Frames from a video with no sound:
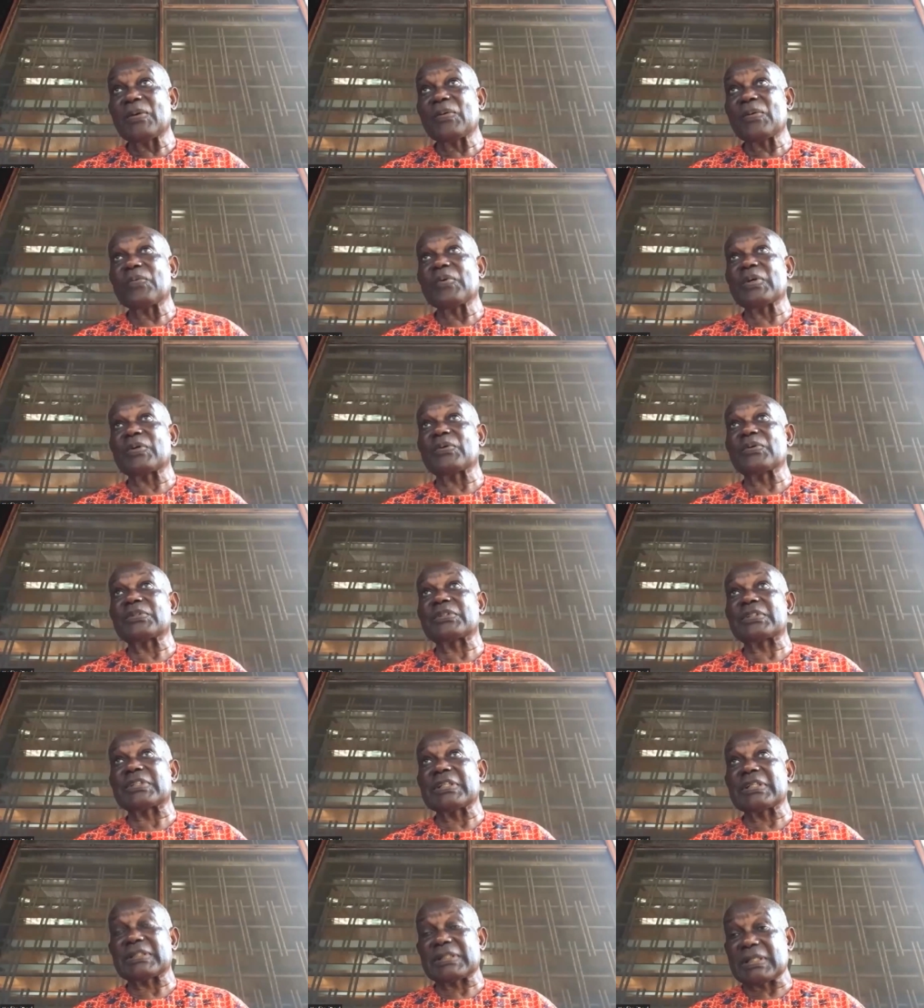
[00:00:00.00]
we could
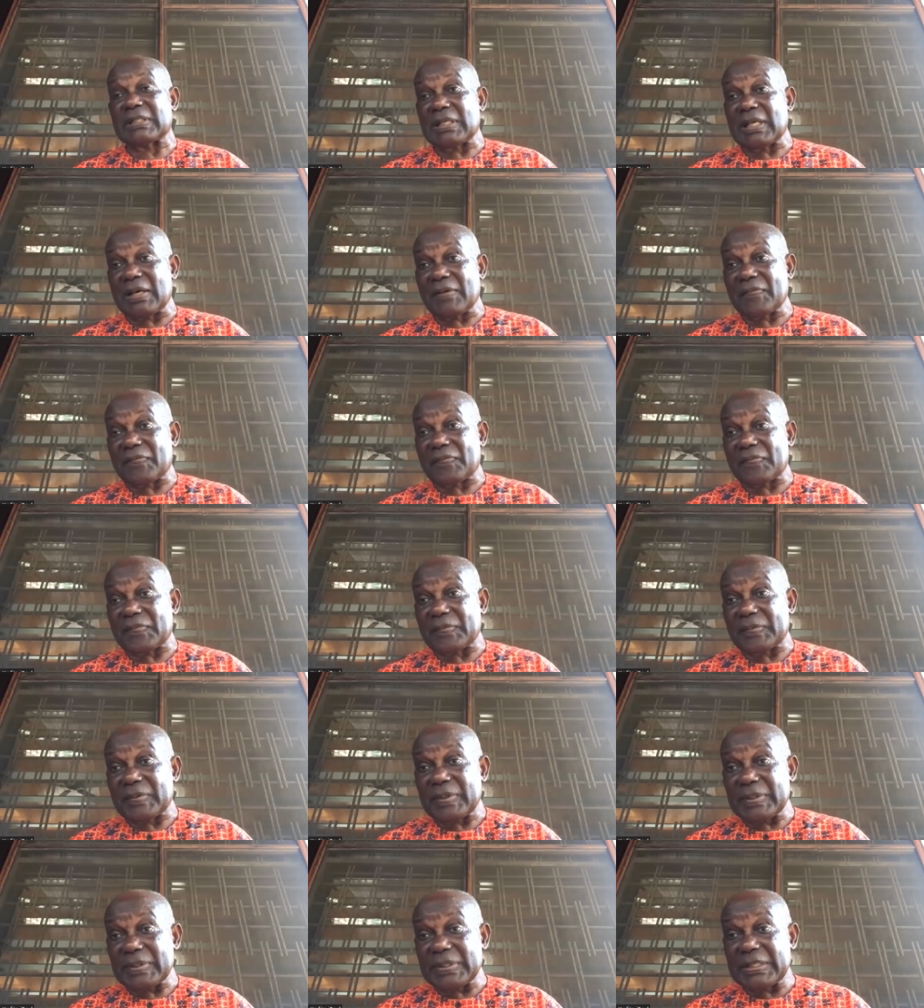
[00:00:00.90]
sit and have
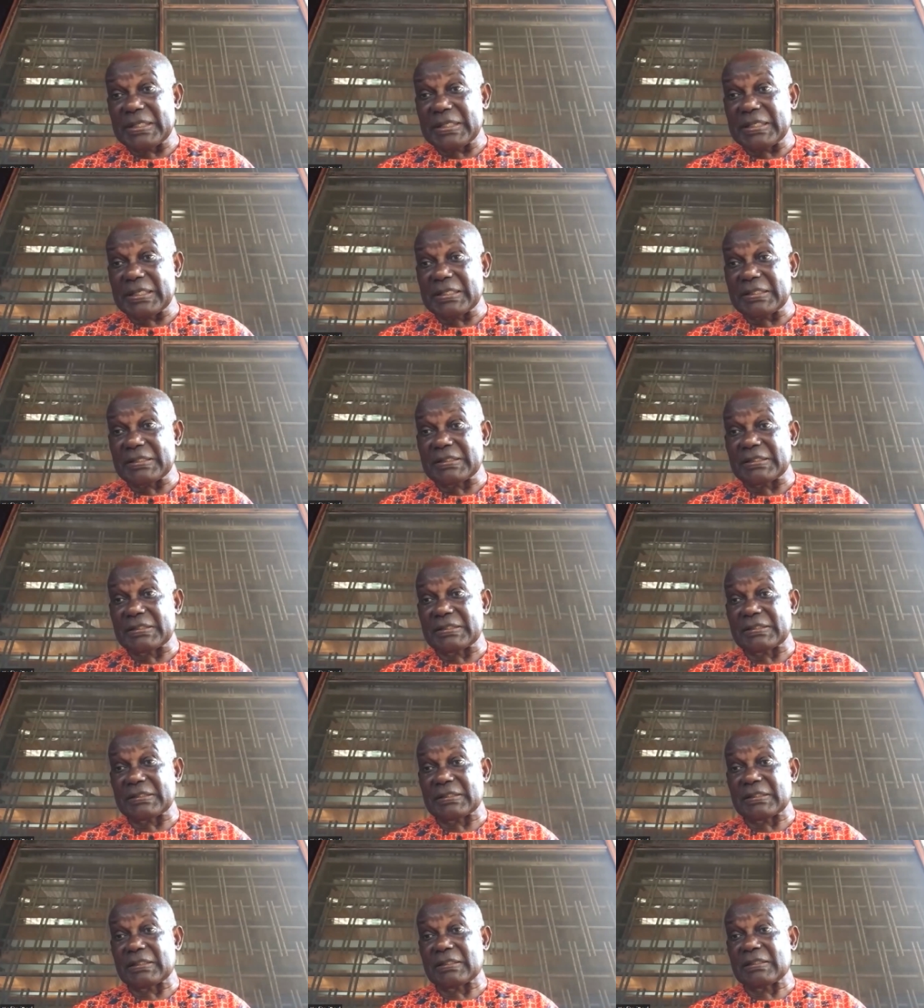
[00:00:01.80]

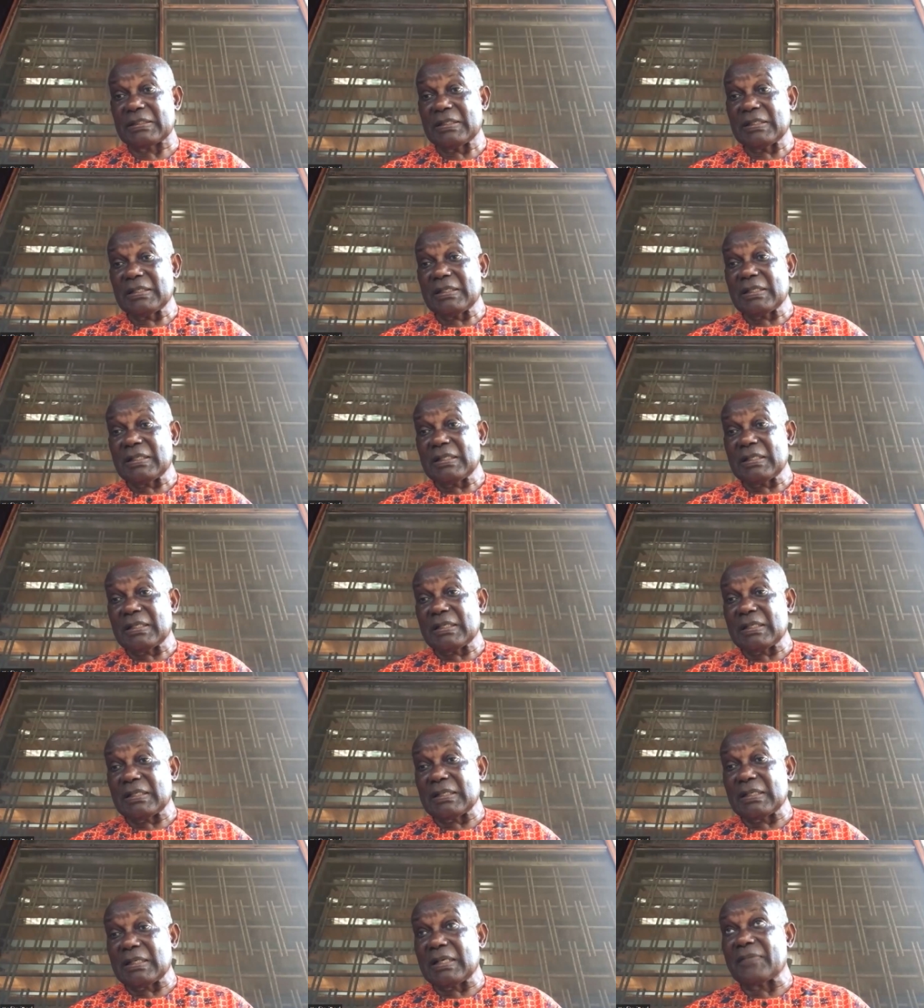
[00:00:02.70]
dinners and
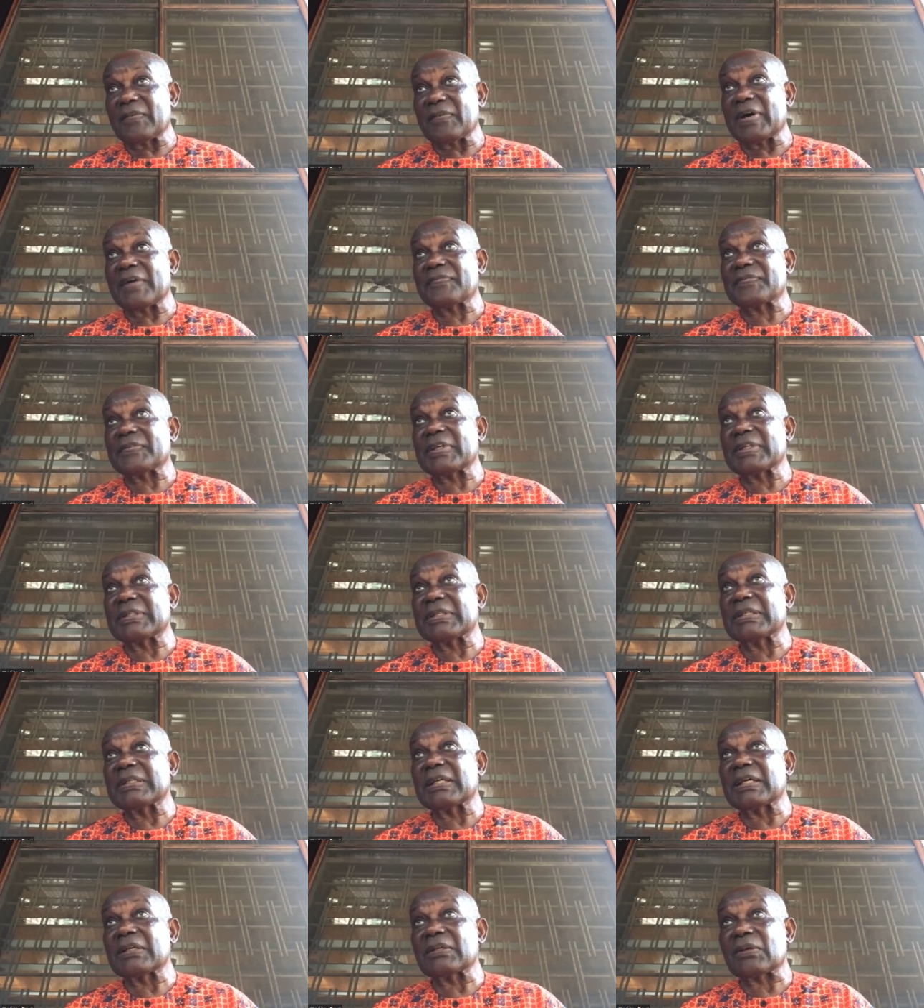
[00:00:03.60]
uh, have after
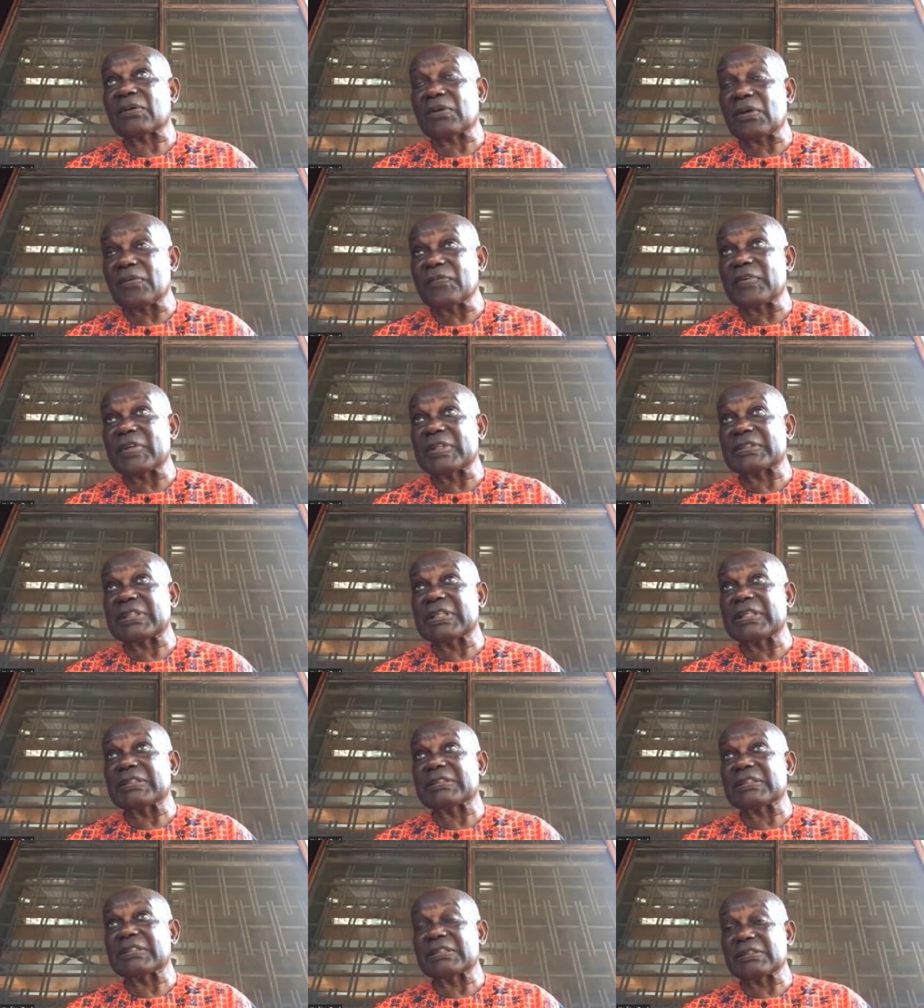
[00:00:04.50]
dinner
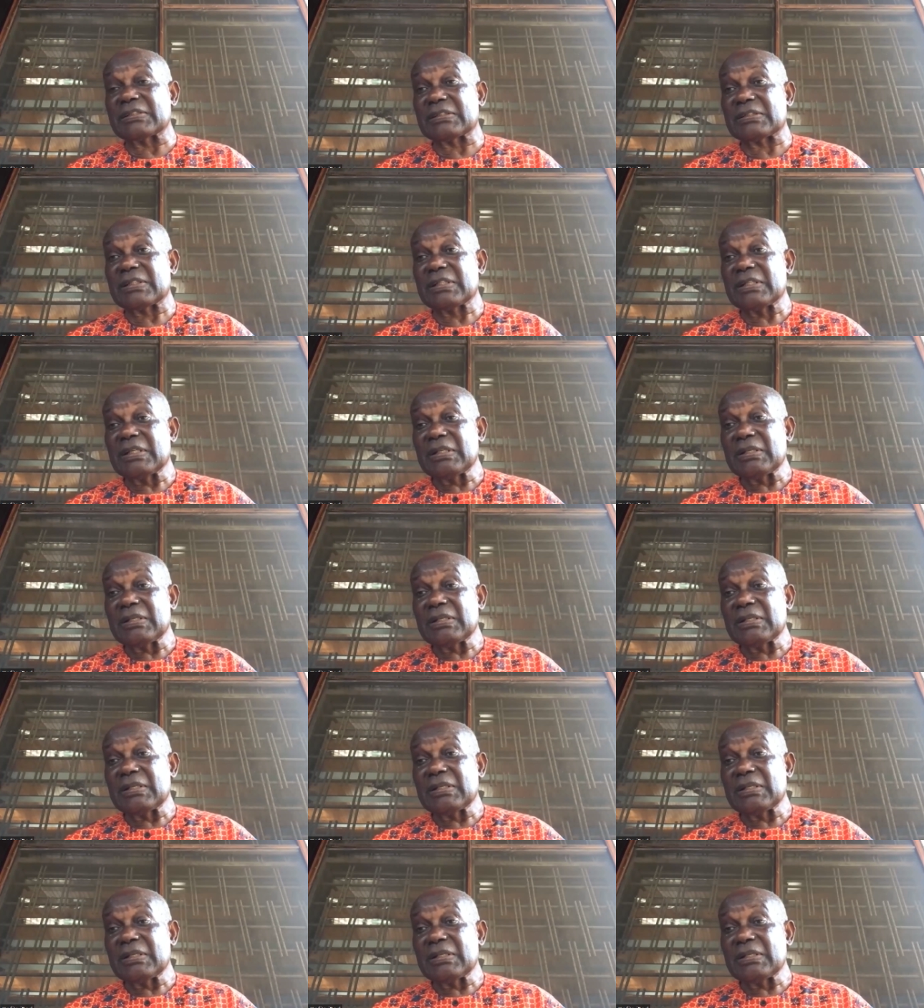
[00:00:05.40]
conversations.